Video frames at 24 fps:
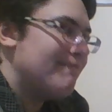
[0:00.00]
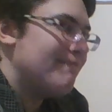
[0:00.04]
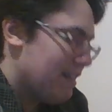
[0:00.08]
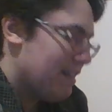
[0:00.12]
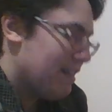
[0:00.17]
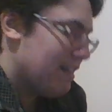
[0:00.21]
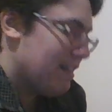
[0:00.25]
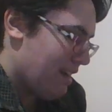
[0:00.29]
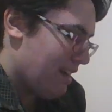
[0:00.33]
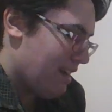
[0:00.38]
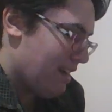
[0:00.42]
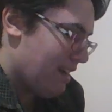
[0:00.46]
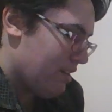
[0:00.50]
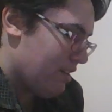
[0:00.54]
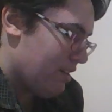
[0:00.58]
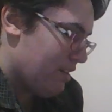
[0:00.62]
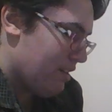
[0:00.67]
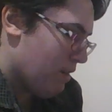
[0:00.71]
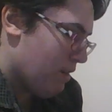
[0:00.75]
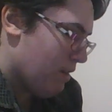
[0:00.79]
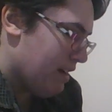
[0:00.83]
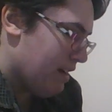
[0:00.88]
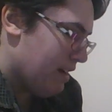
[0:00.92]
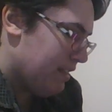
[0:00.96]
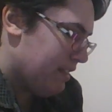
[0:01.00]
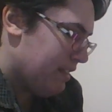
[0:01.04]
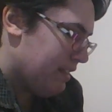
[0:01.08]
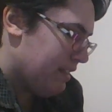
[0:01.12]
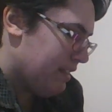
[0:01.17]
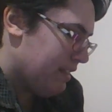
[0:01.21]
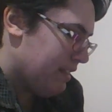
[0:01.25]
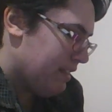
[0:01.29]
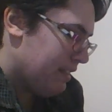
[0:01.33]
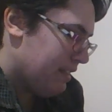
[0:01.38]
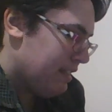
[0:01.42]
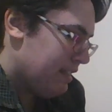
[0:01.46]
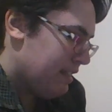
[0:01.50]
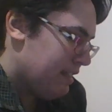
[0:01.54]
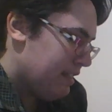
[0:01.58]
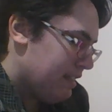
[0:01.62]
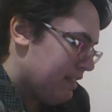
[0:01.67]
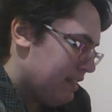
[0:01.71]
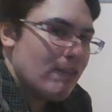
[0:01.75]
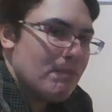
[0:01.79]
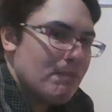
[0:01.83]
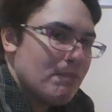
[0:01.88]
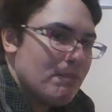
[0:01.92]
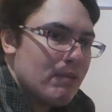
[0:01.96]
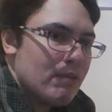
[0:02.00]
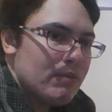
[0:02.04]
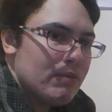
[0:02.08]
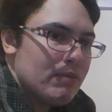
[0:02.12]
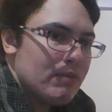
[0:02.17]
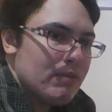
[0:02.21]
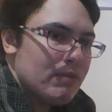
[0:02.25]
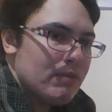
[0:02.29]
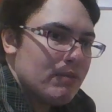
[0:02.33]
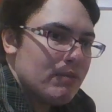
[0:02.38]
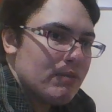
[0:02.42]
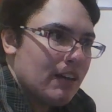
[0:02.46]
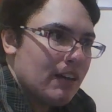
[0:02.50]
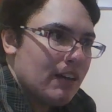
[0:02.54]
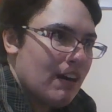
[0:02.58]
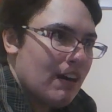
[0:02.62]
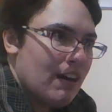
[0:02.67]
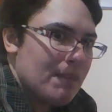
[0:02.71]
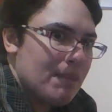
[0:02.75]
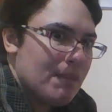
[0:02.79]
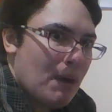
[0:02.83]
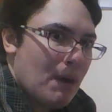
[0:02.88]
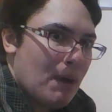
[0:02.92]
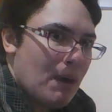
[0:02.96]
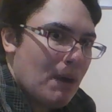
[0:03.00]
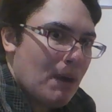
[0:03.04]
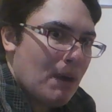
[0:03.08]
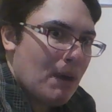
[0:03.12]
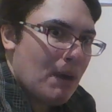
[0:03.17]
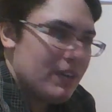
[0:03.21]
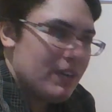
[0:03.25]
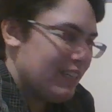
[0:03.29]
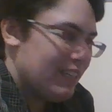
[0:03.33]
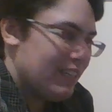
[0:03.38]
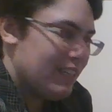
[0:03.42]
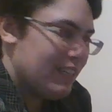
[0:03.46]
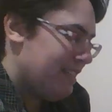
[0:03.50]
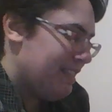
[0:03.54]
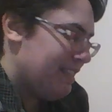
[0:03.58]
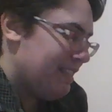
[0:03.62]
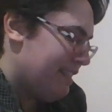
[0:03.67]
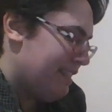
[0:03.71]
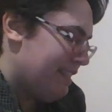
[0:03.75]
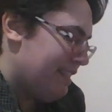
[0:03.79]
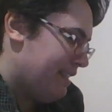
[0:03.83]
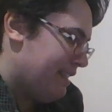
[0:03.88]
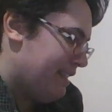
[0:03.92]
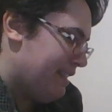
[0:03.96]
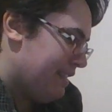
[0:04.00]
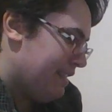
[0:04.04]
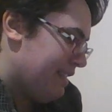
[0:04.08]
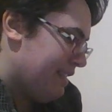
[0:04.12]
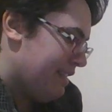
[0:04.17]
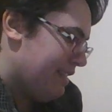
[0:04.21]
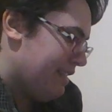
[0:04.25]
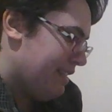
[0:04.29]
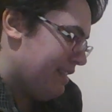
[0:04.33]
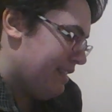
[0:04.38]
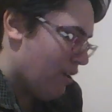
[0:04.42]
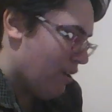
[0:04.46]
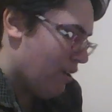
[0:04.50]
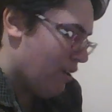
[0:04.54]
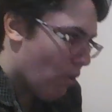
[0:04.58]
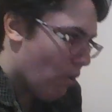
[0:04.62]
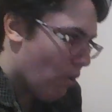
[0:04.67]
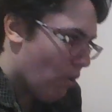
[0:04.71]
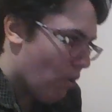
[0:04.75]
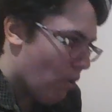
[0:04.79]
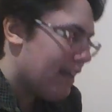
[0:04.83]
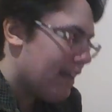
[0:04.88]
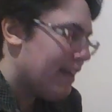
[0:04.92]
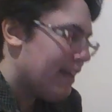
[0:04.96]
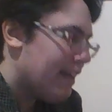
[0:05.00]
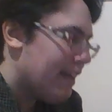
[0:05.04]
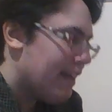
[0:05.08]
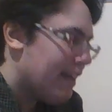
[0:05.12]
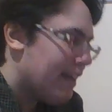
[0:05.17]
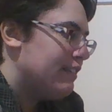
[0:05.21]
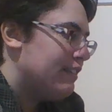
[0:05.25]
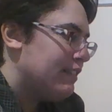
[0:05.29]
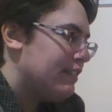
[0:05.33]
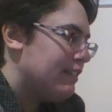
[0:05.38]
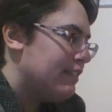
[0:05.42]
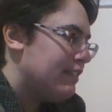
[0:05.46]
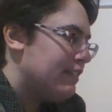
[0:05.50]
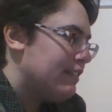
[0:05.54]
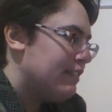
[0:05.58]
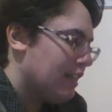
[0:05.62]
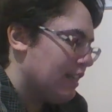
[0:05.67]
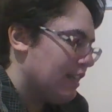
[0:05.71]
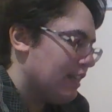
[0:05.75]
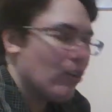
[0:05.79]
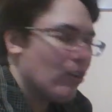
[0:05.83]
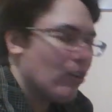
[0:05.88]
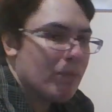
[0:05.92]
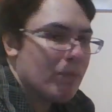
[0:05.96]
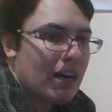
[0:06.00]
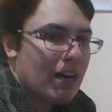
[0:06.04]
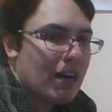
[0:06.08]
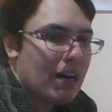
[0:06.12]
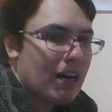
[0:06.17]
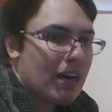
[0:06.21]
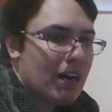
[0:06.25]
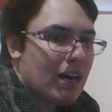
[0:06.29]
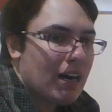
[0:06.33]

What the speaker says: Thought Noah. "How about on a boat?" "Okay," said Goma.